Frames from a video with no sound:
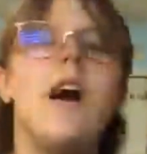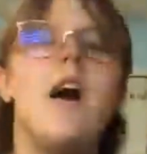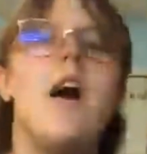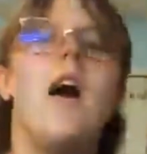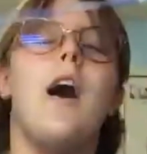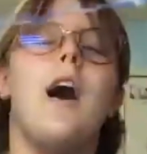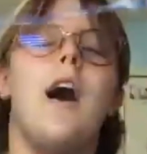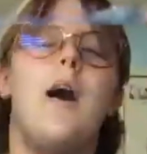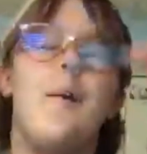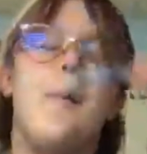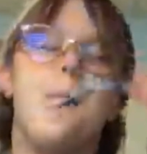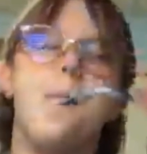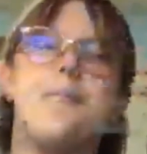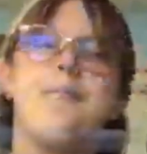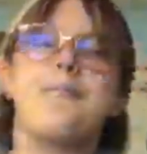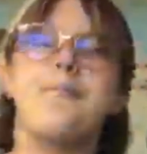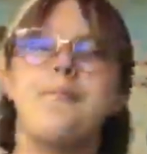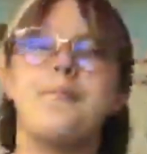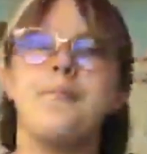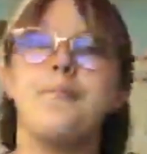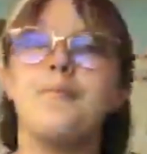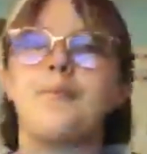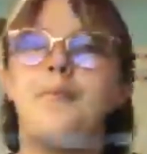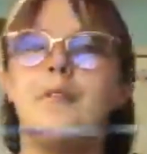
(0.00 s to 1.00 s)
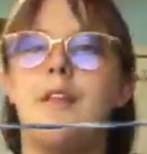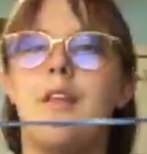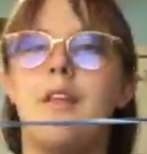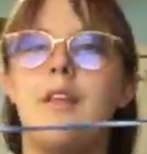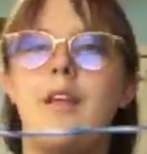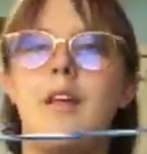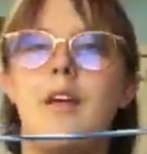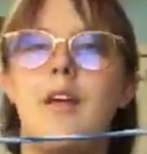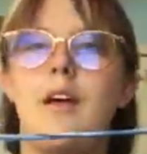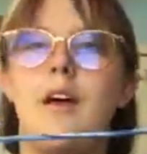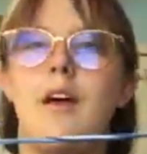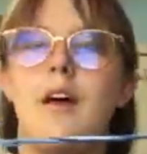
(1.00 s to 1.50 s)

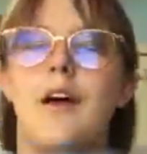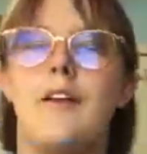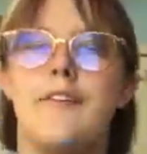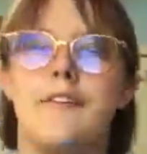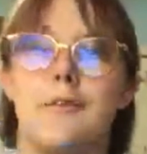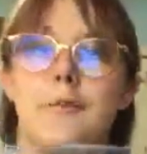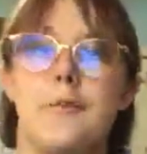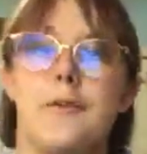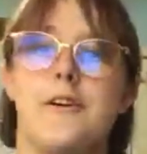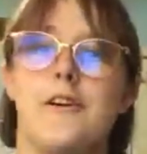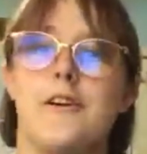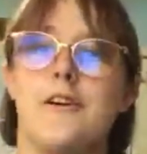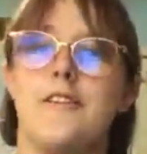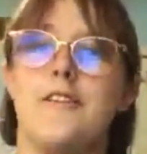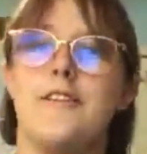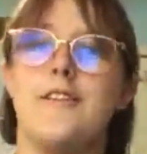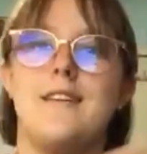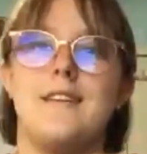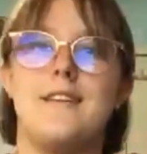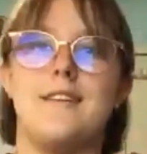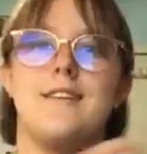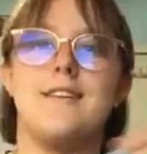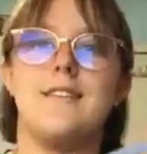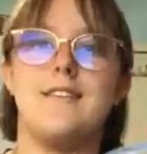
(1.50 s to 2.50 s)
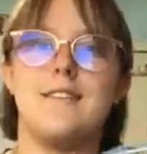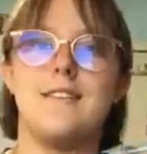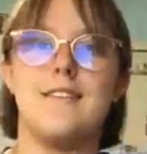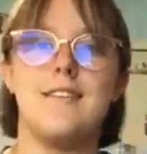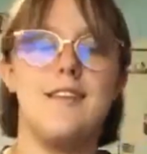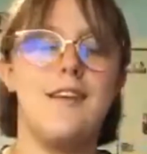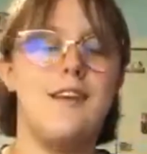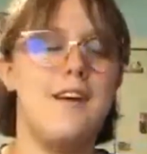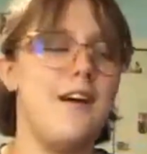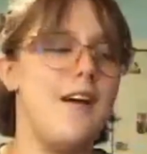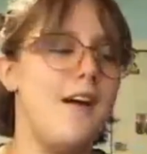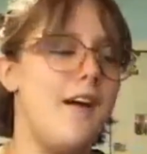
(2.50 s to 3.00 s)
I should work on these.
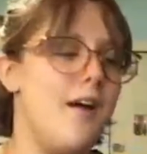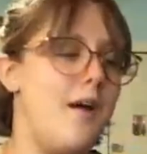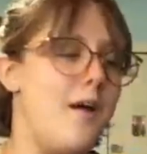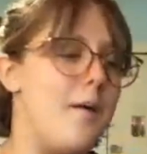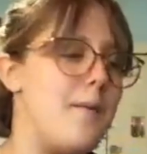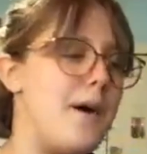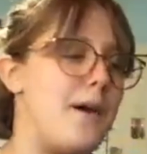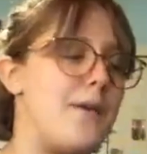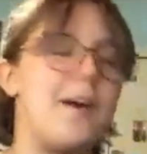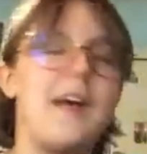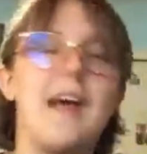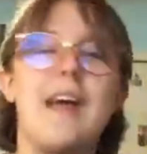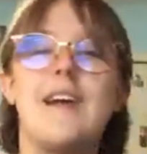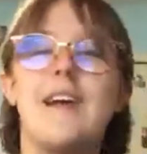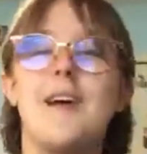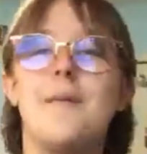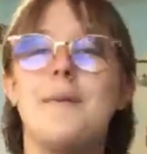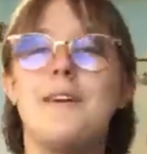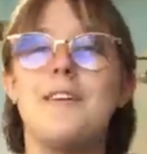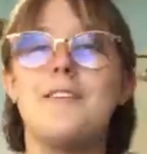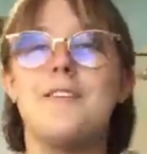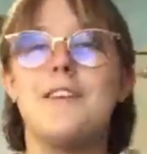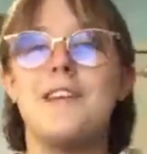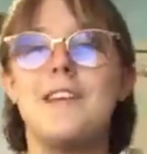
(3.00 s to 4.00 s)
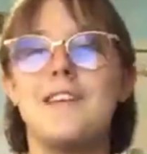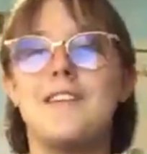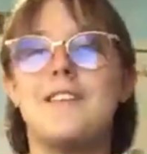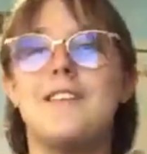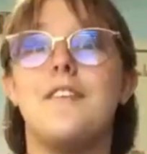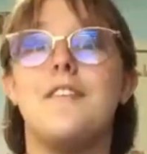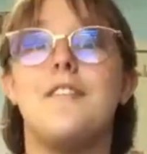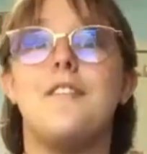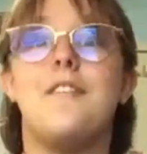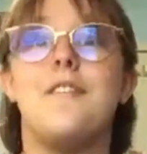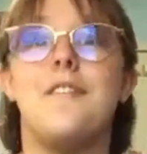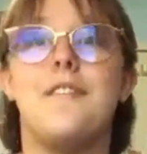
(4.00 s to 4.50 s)
By the way, I cut my strings
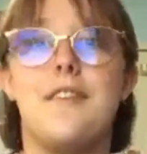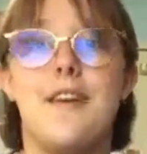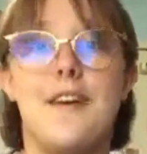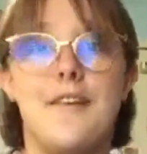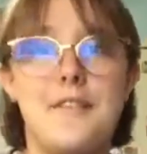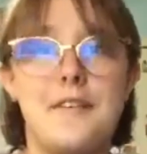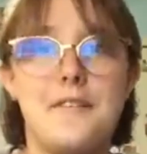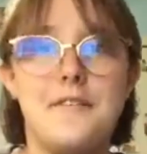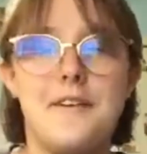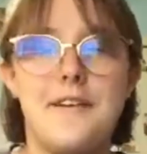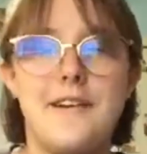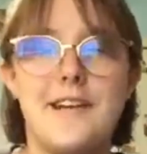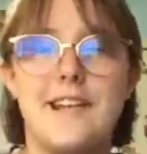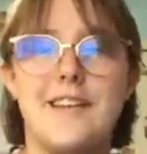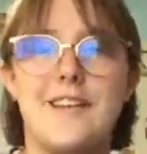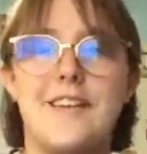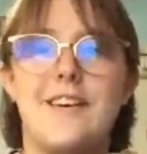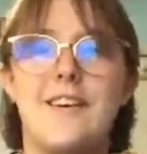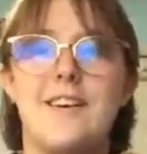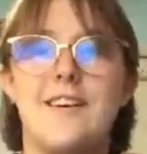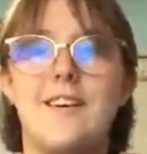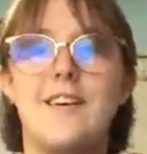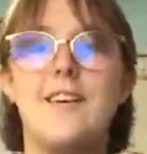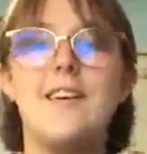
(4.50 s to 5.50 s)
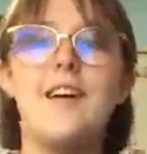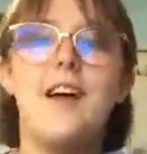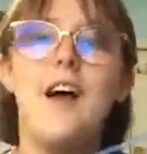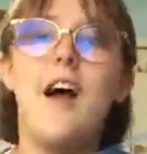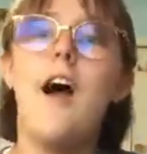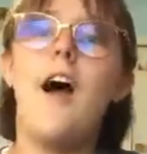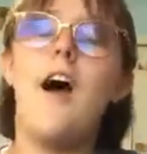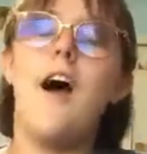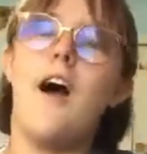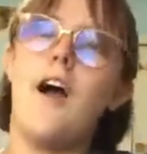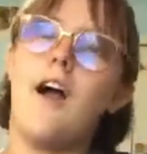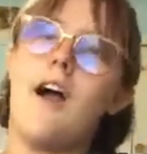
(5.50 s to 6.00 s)
very, very long,
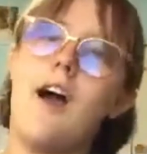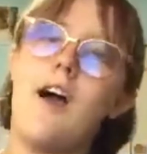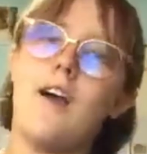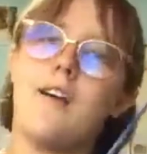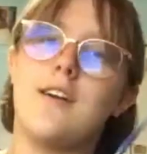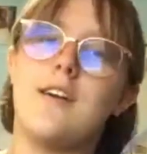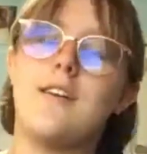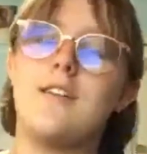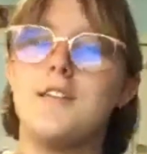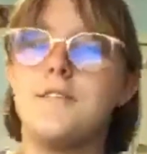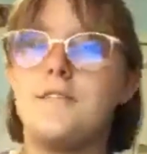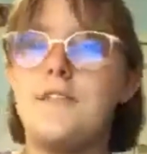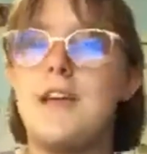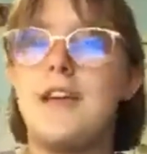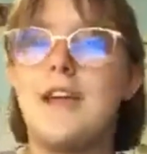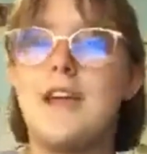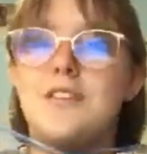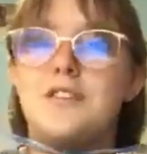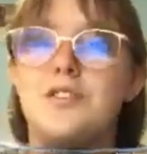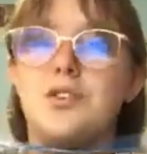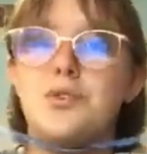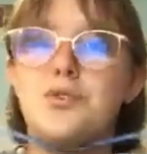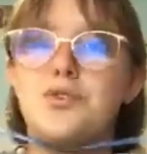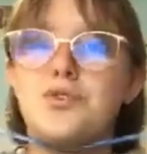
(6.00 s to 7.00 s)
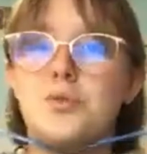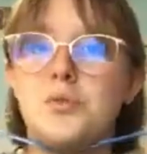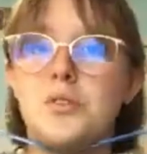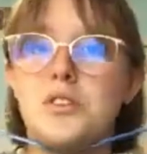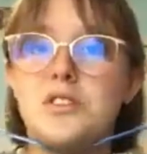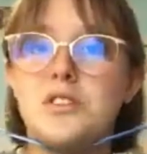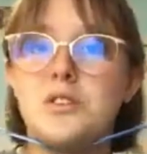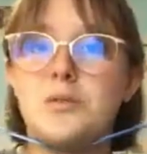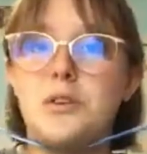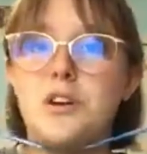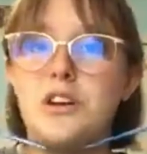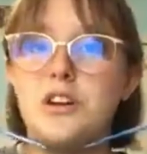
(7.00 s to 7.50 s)
because if they get too short
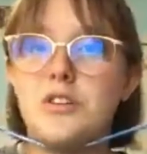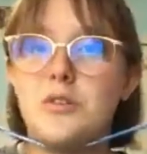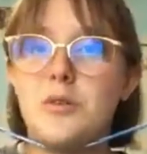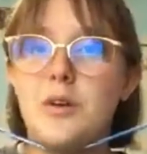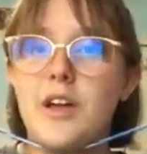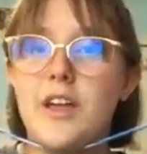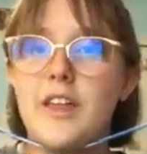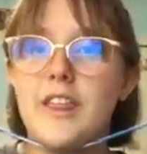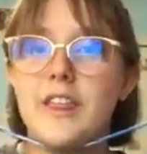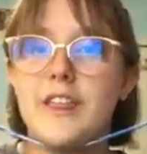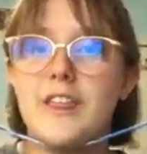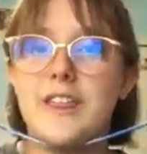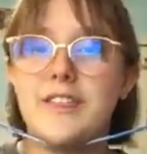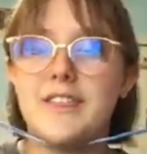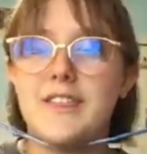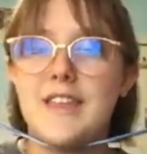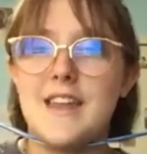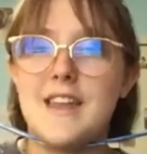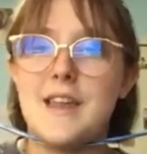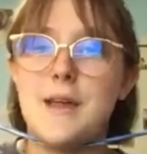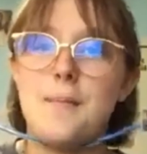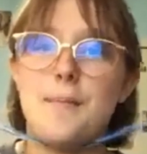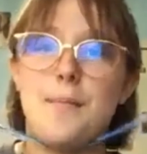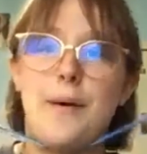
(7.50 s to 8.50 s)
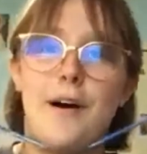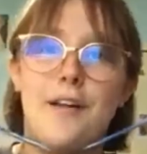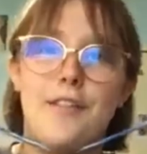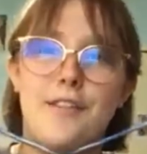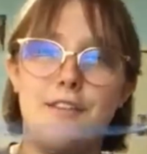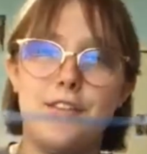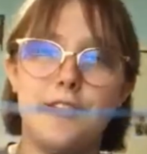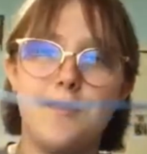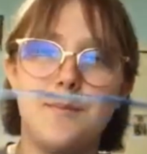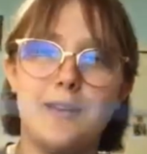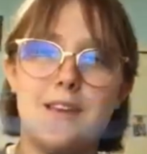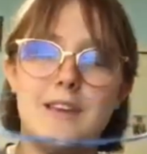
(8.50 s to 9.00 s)
to work with, then it
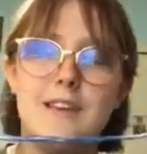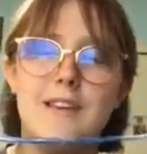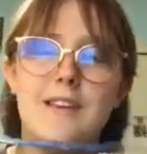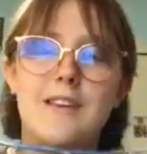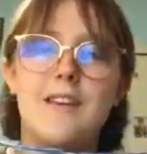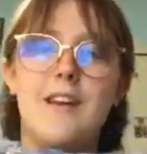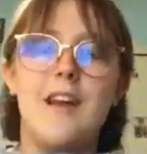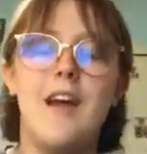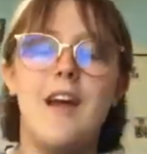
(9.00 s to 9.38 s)
bothers me,